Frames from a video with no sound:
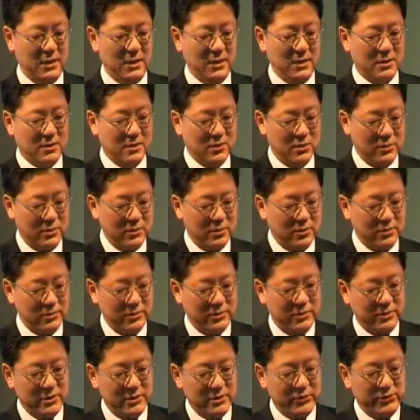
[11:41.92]
So
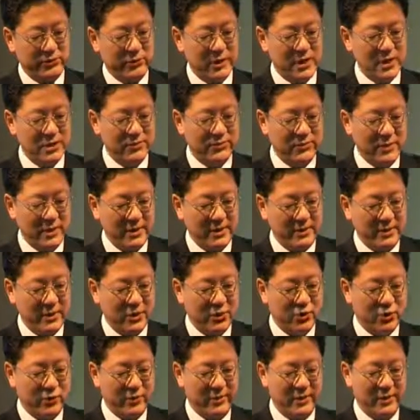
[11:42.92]
the transplant
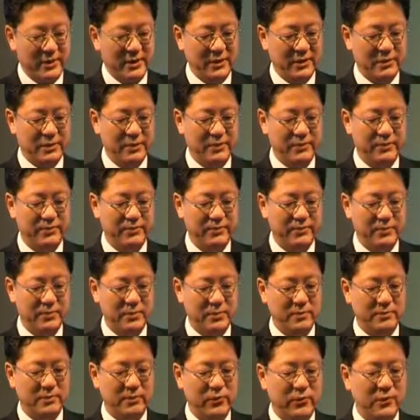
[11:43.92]
recommended
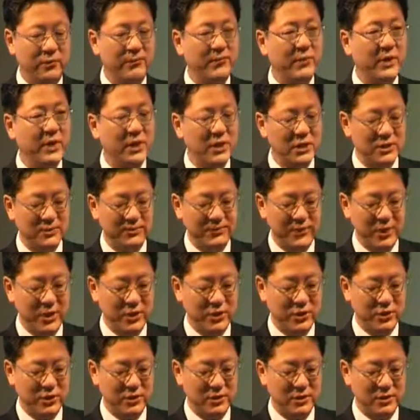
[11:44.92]
for PNH
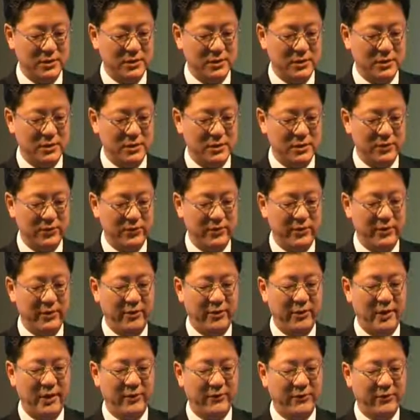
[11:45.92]
patient with
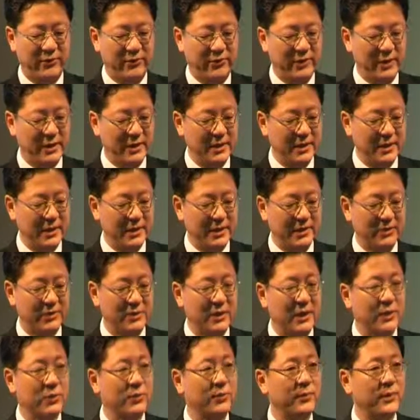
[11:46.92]
life-threatening
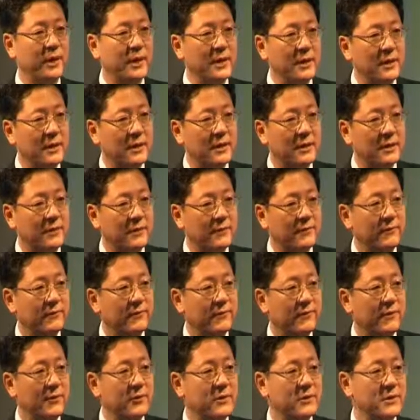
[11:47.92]
cytopenia,
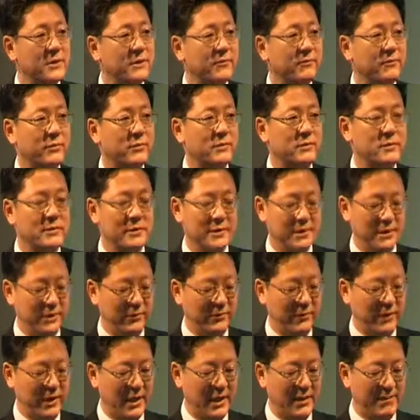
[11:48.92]
for example,
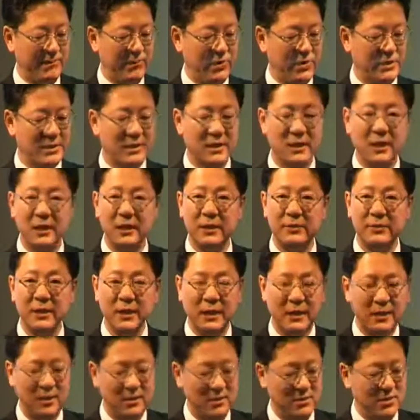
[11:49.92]
severe aplastic
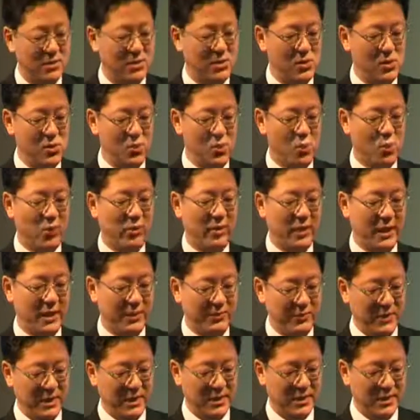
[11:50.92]
anemia or
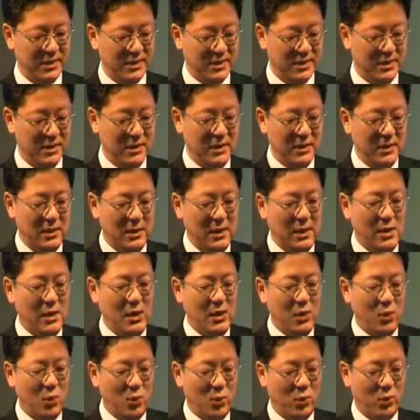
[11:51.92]
MDS,
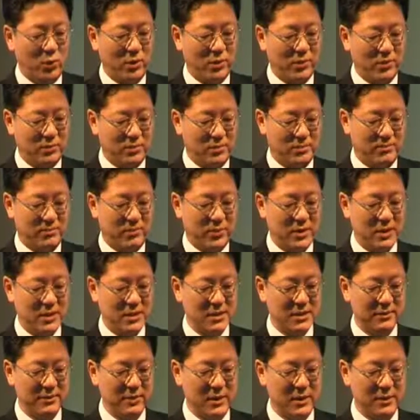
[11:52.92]
or
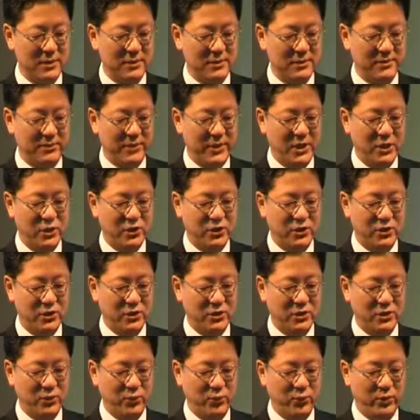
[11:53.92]
possibly
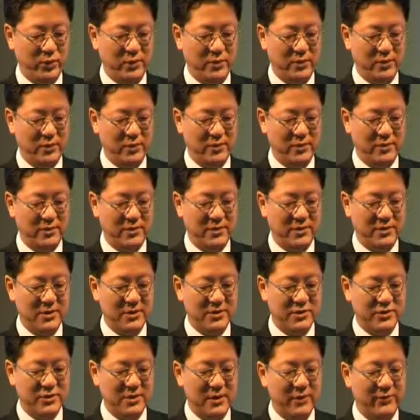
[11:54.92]
patient with
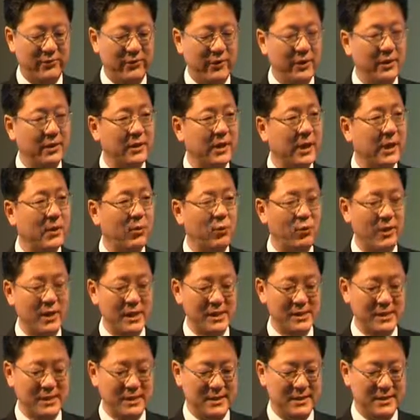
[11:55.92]
disabling
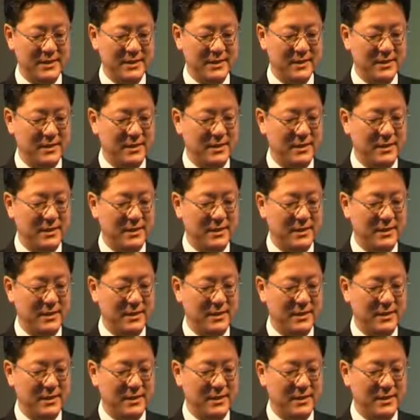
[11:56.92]
hemorrhages